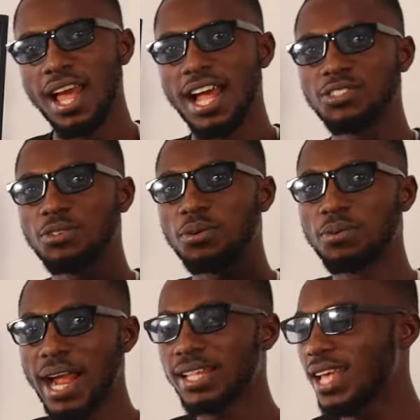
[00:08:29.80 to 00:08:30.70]
and your
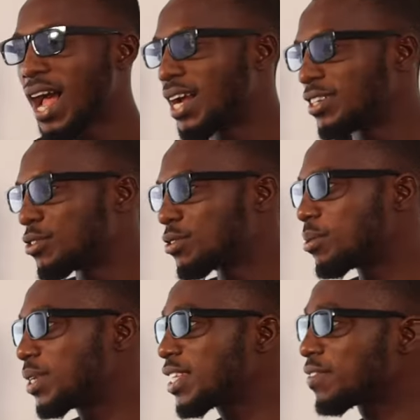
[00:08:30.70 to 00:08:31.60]
right hand.
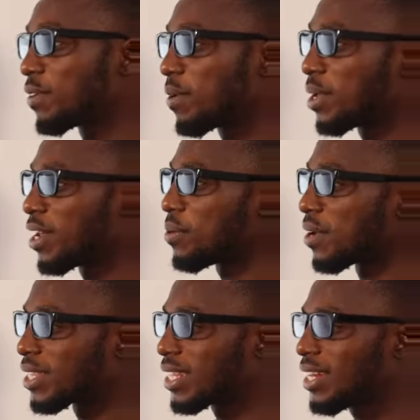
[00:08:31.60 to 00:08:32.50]
So this phenomenon
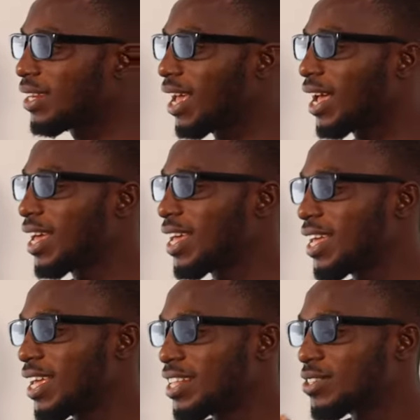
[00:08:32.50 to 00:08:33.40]
you are seeing here
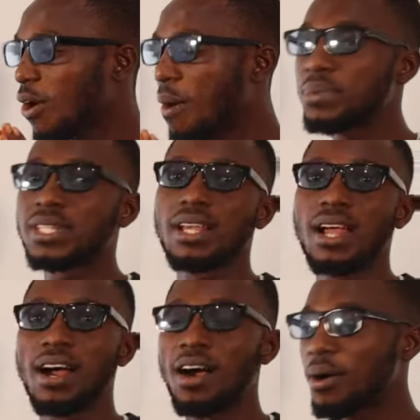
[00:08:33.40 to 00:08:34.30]
is
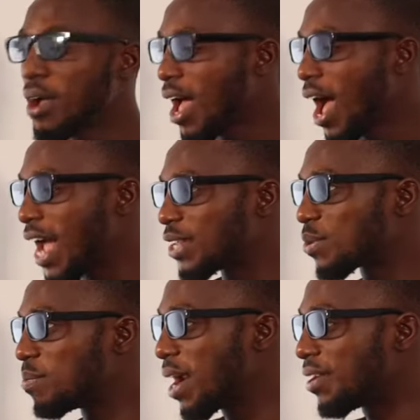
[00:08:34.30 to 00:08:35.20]
optical
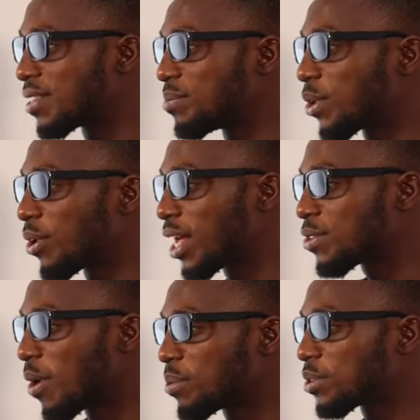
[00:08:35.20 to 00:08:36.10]
isomerism. The
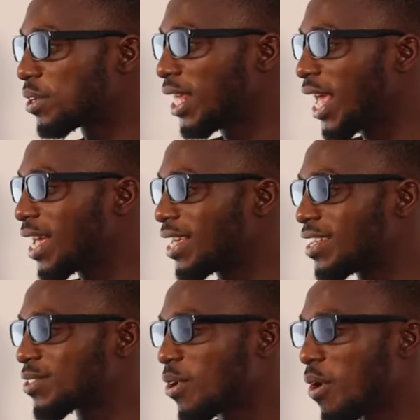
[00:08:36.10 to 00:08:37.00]
correct option here
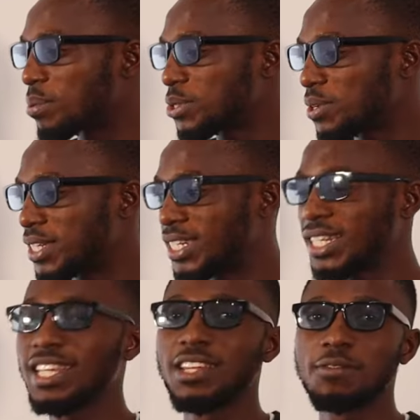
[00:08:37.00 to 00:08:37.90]
is option
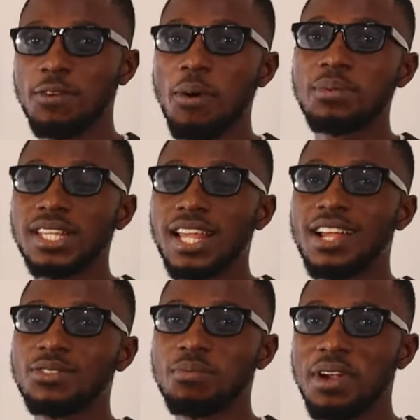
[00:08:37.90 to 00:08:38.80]
D for optical
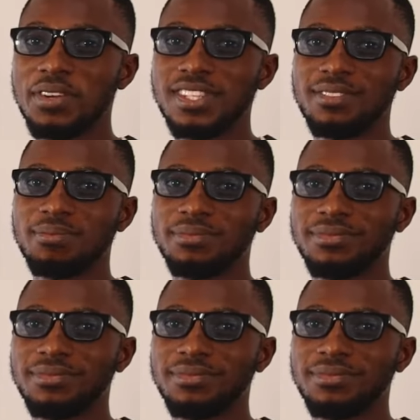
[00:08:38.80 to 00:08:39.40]
isomerism.